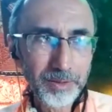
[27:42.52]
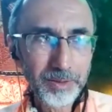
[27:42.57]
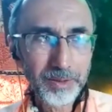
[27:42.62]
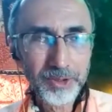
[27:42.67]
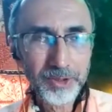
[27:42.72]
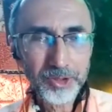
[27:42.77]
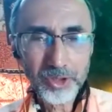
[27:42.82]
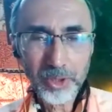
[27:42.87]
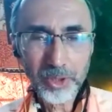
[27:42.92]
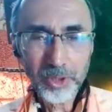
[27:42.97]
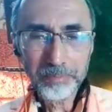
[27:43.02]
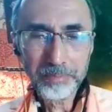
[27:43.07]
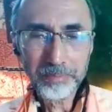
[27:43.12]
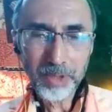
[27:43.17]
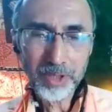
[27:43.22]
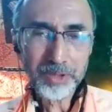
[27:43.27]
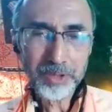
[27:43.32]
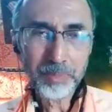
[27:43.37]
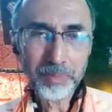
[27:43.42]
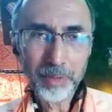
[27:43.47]

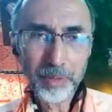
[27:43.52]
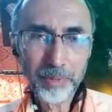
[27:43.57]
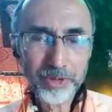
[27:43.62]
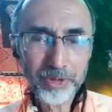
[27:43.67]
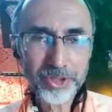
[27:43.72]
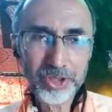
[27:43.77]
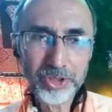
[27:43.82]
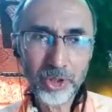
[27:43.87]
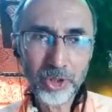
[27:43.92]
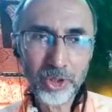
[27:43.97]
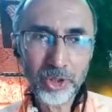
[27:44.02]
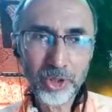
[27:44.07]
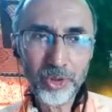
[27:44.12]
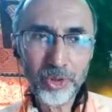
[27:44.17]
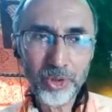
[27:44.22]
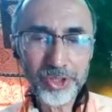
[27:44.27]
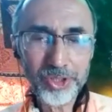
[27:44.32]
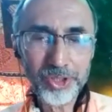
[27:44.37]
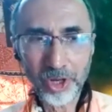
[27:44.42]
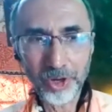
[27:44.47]
Samyag bhavasito
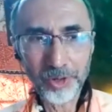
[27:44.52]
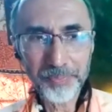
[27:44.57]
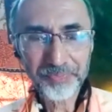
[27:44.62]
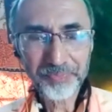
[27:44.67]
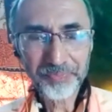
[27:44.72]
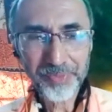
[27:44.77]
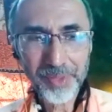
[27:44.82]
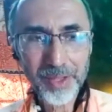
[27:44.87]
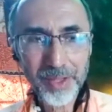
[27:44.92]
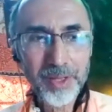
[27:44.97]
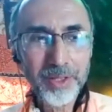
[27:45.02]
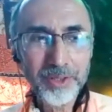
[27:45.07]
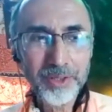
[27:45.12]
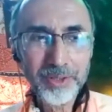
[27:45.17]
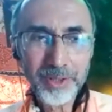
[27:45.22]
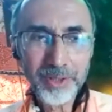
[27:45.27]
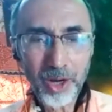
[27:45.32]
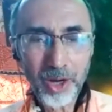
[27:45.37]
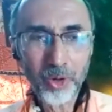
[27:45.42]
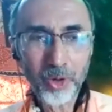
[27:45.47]
hisa.
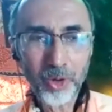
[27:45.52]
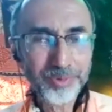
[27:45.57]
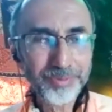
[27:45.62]
Now,